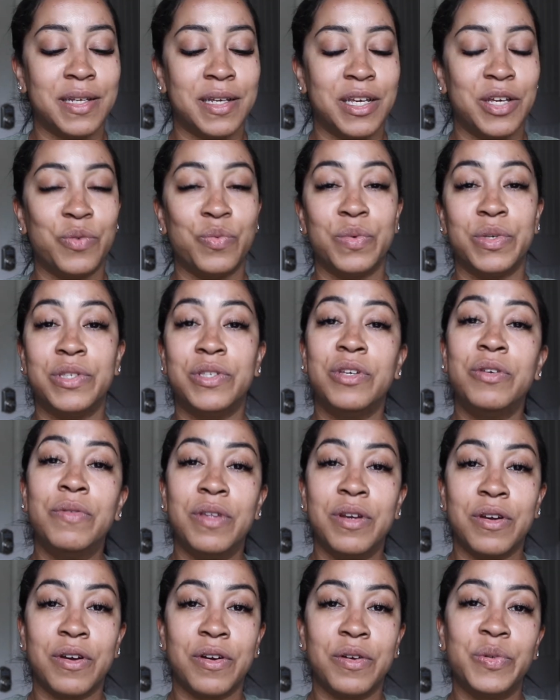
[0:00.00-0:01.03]
It was you, the
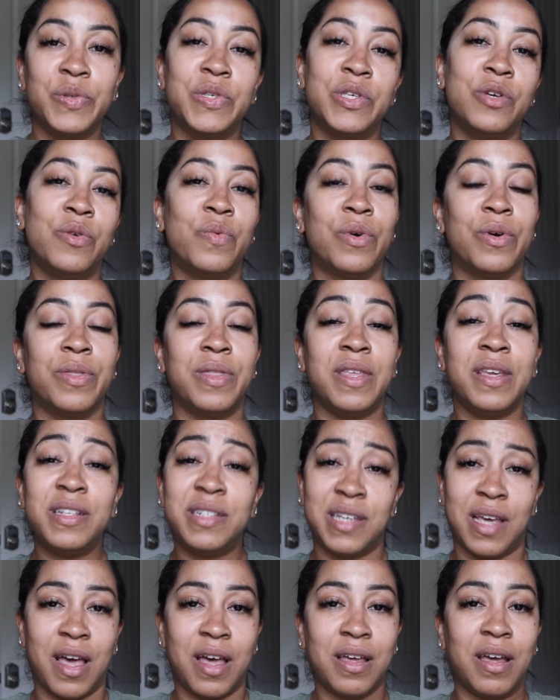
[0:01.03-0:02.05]
nurse, you were the
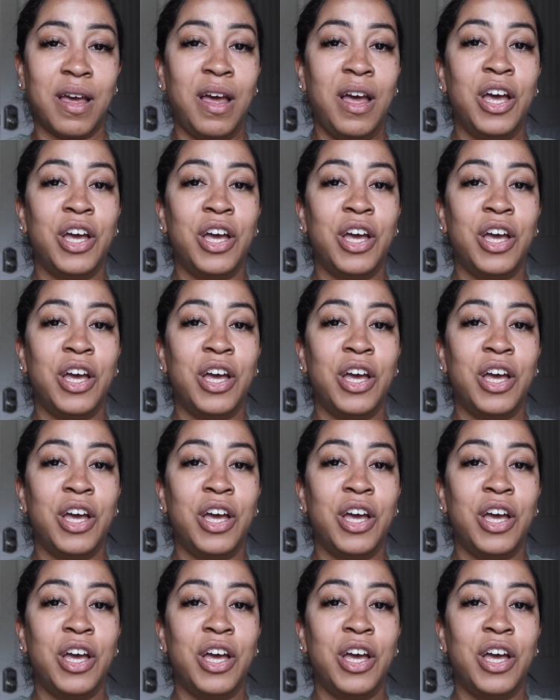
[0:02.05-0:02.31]
tech,